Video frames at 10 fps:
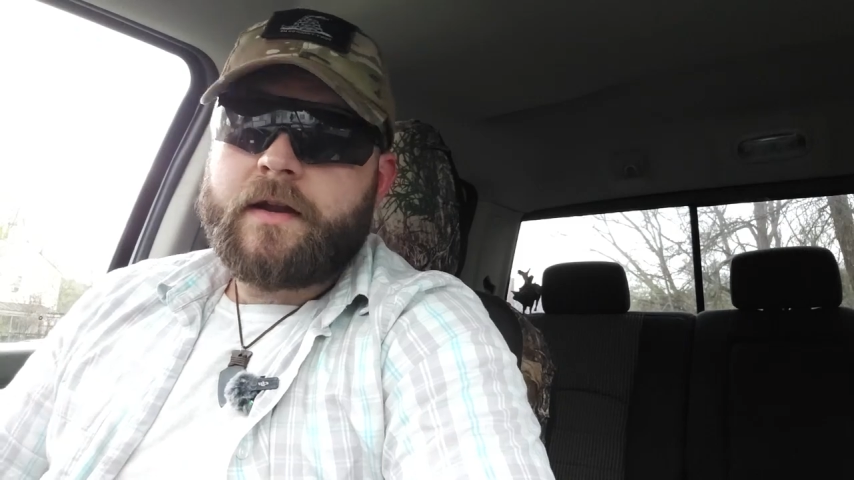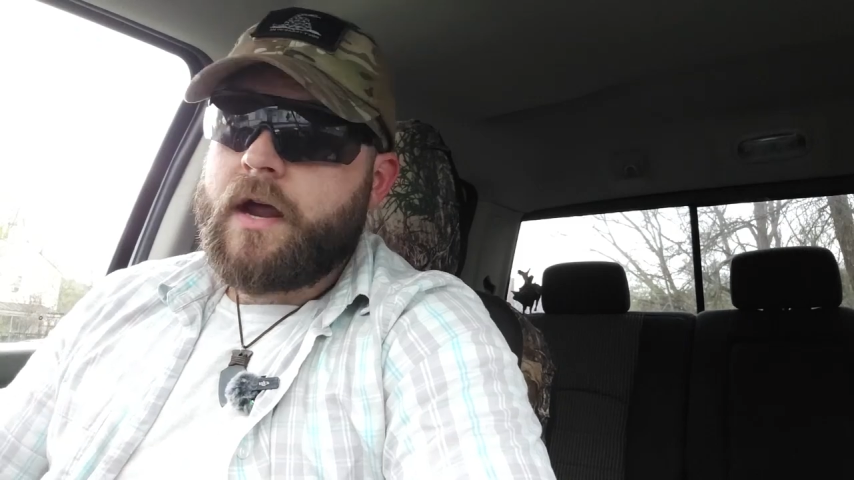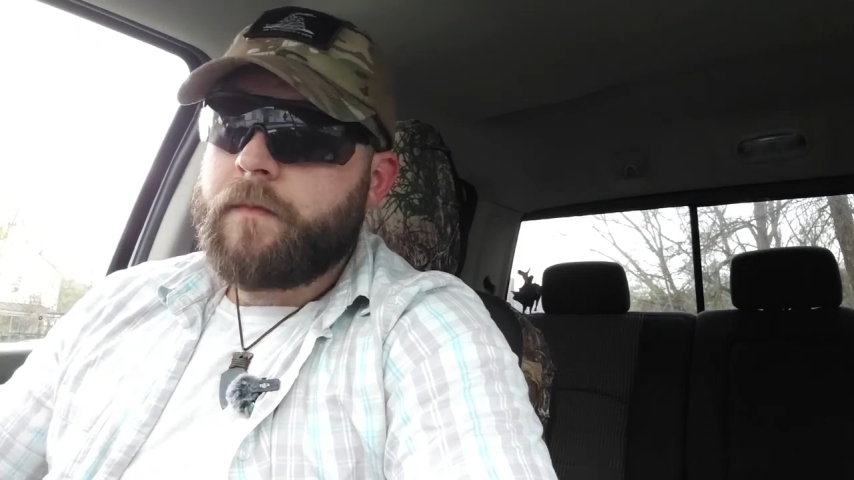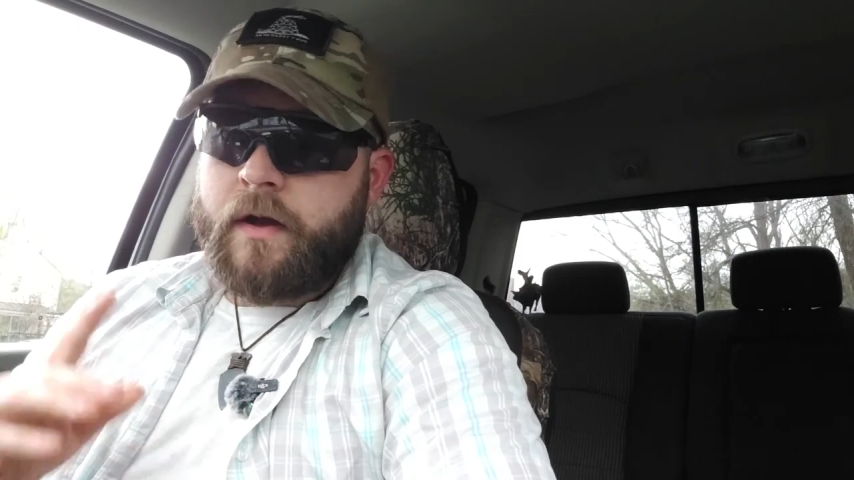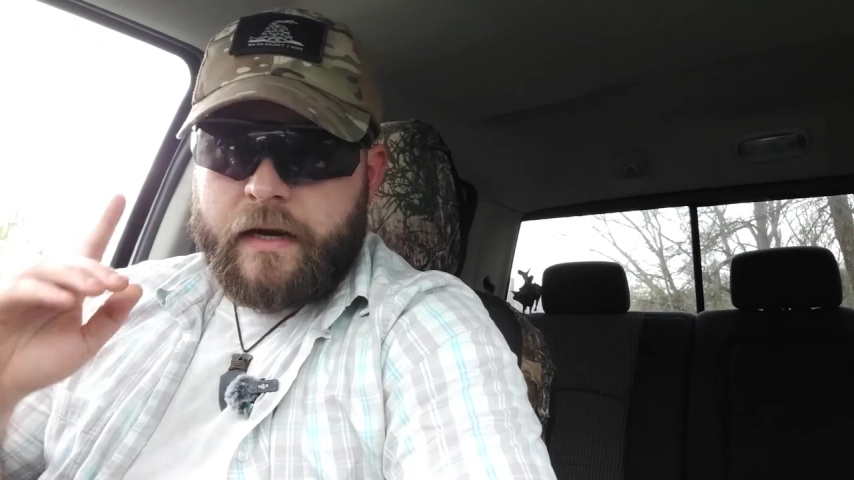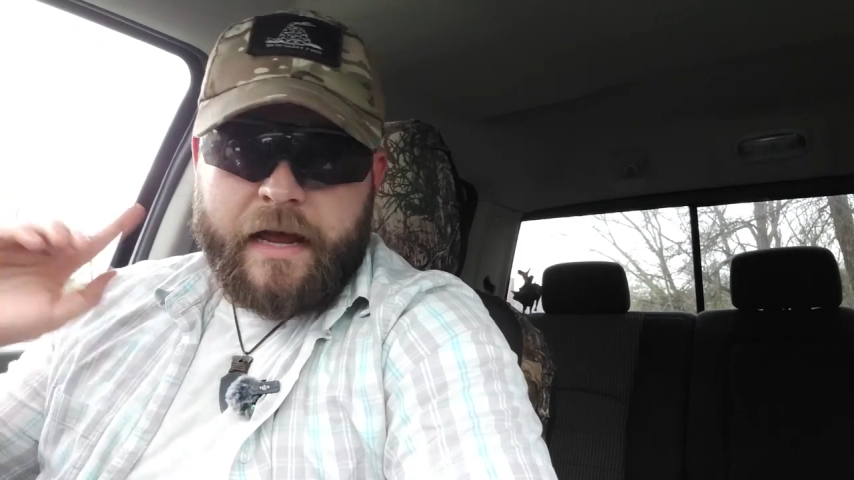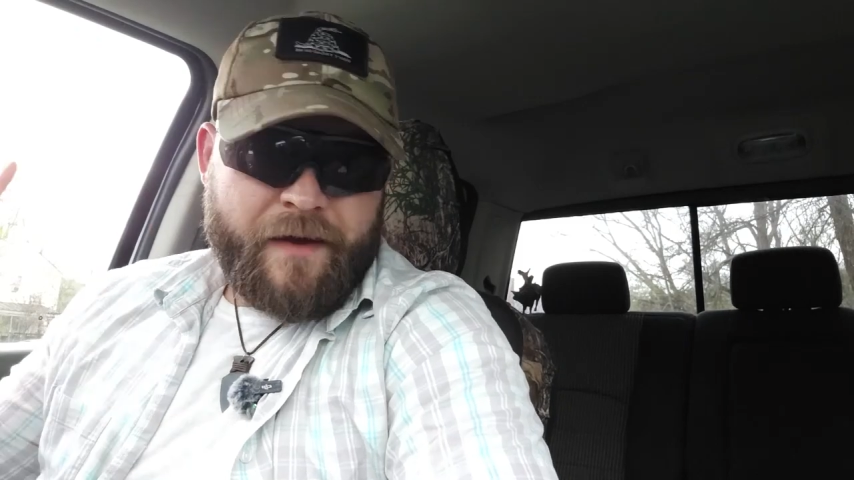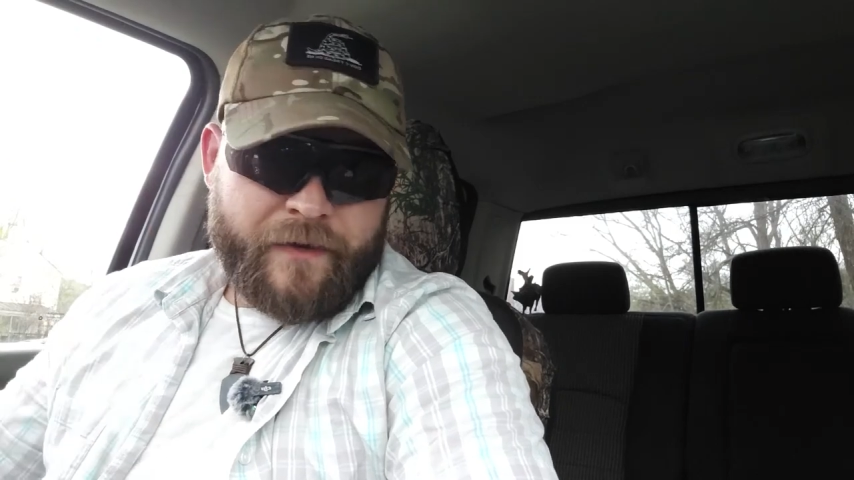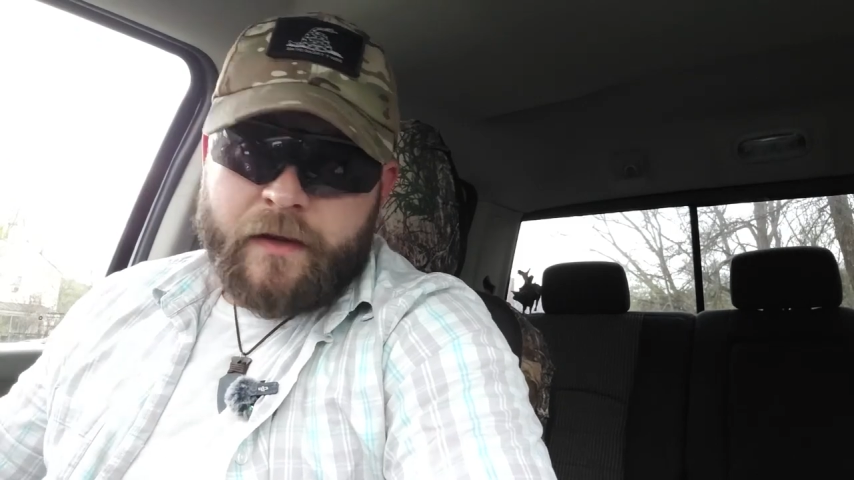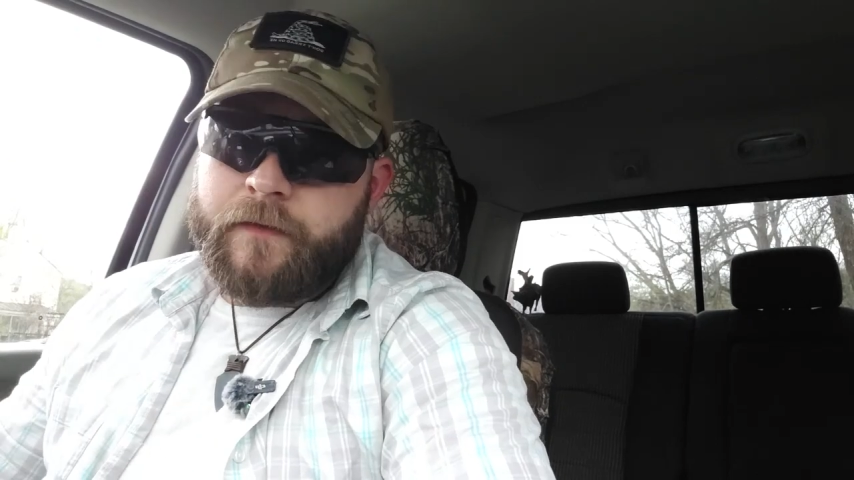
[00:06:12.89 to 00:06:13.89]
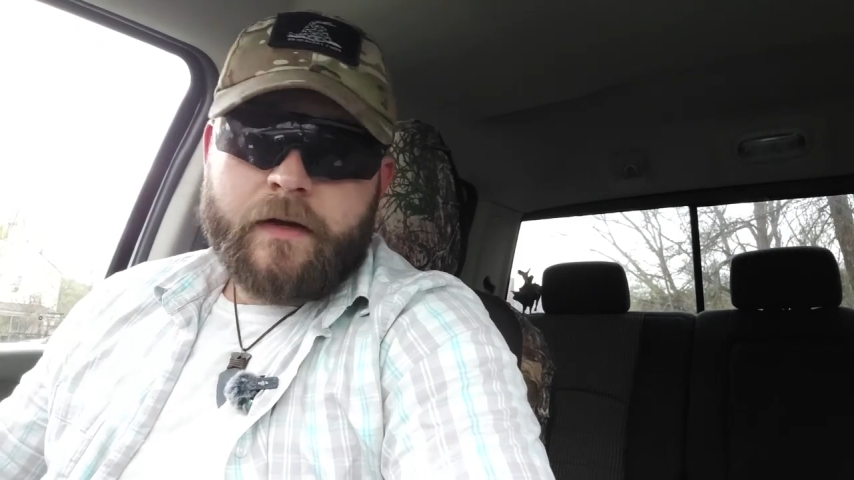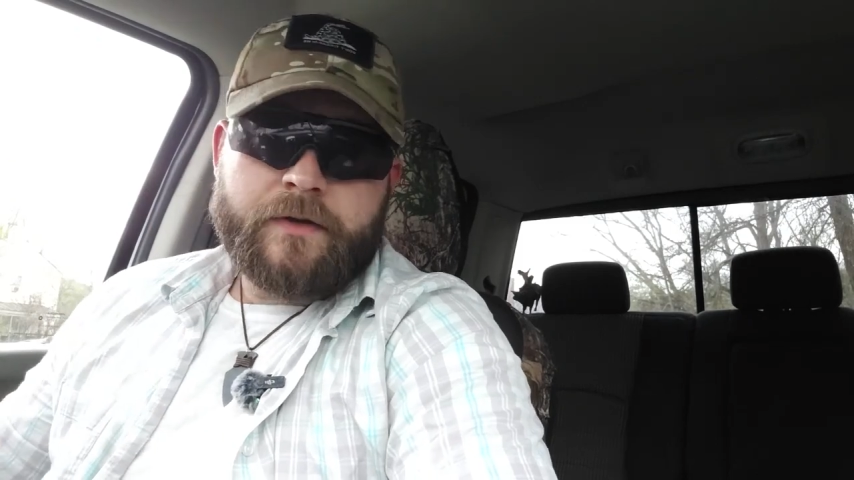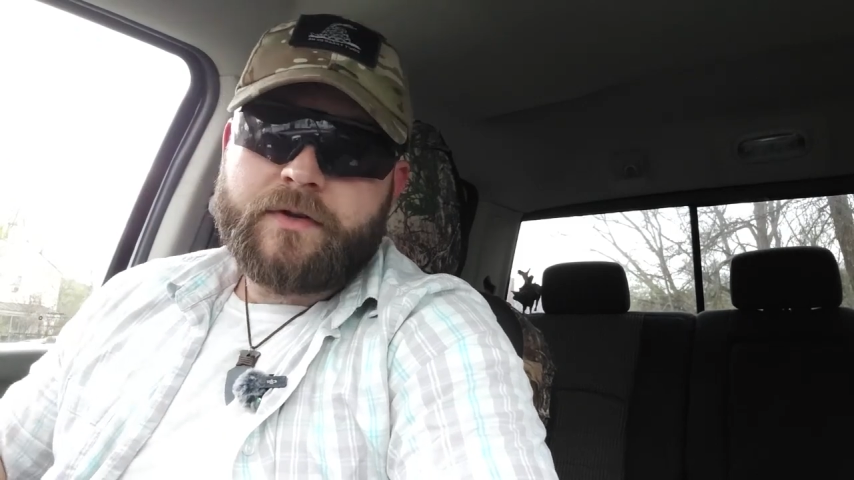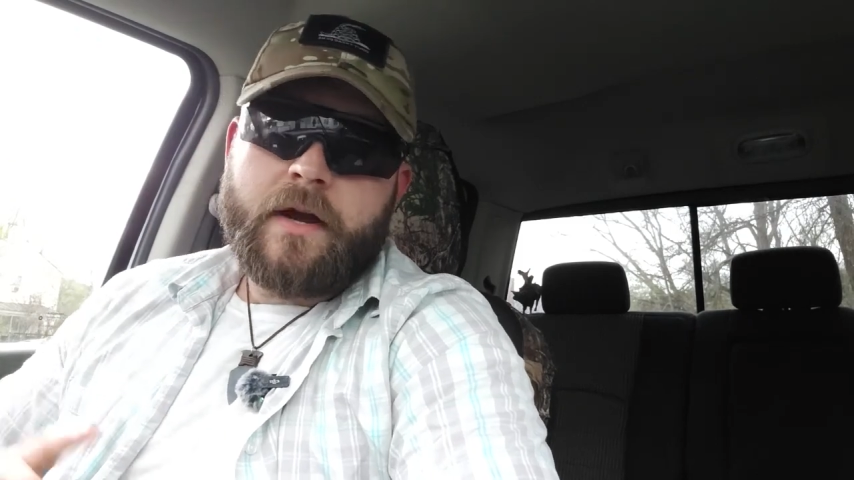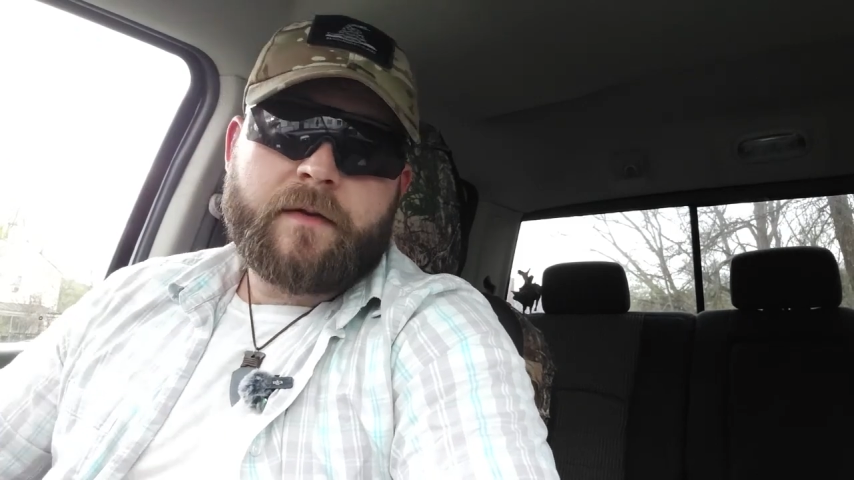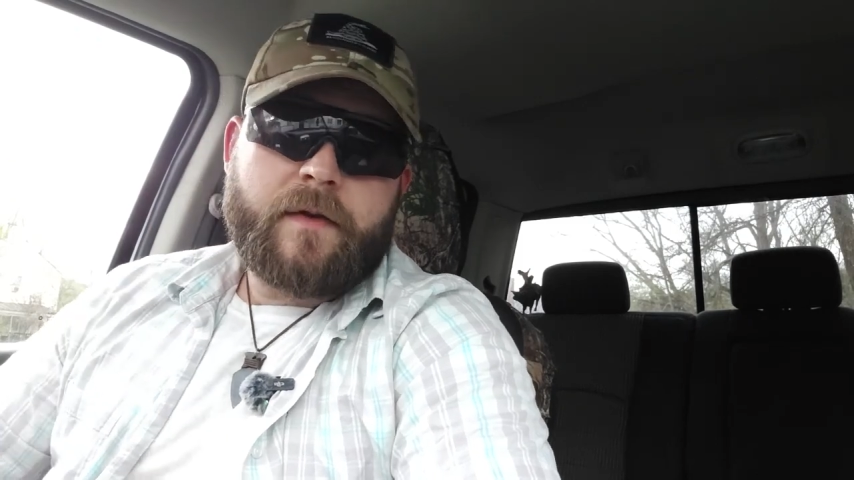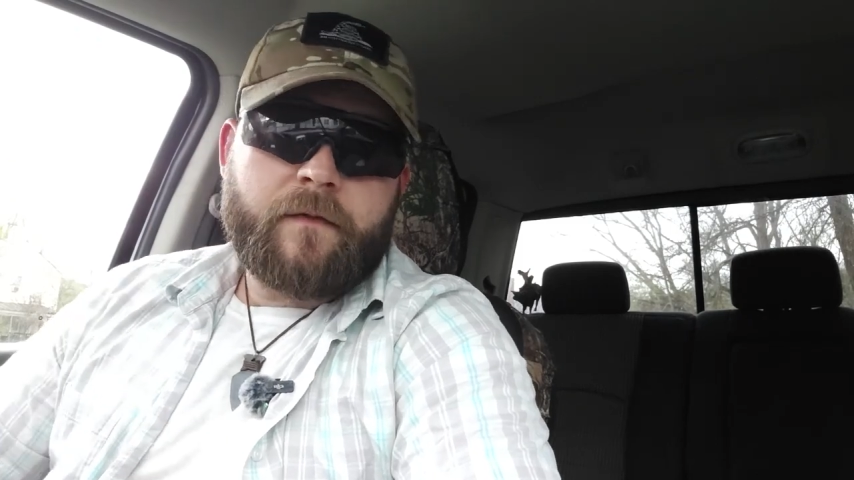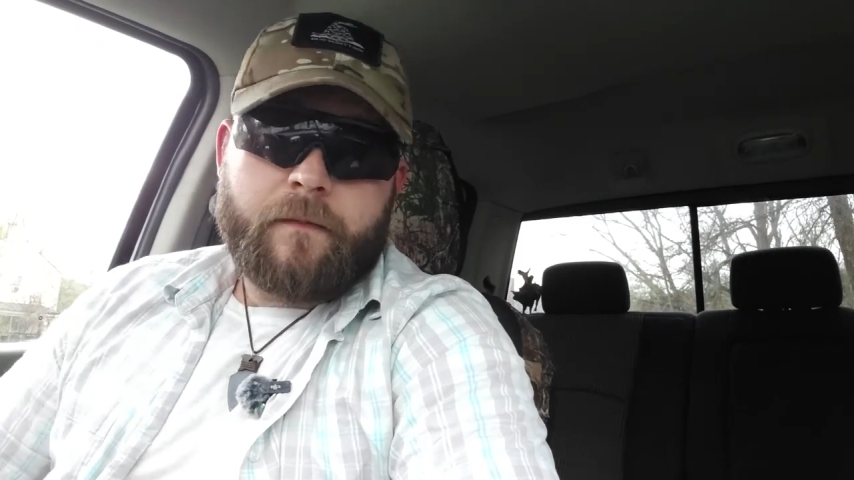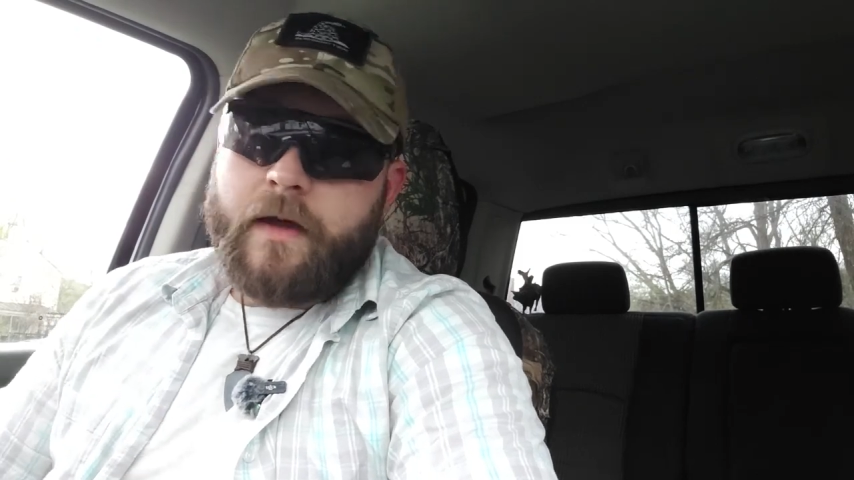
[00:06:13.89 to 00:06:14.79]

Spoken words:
and I'm not going to have anything distract me from